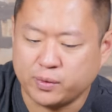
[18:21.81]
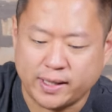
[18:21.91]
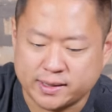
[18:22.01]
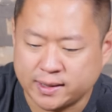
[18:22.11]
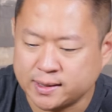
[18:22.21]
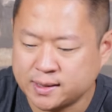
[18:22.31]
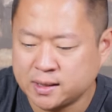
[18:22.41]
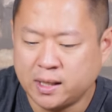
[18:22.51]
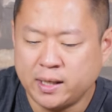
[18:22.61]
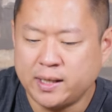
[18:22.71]
places
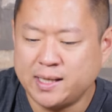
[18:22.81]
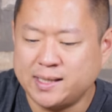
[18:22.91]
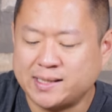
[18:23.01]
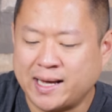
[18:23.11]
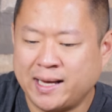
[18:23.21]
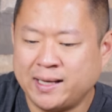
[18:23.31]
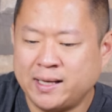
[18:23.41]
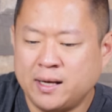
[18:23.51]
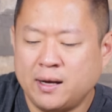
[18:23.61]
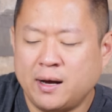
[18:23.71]
is
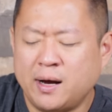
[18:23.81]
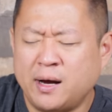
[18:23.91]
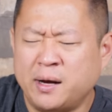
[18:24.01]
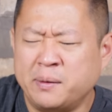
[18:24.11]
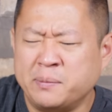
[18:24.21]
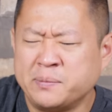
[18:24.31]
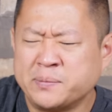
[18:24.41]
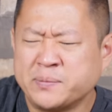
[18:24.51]
that um,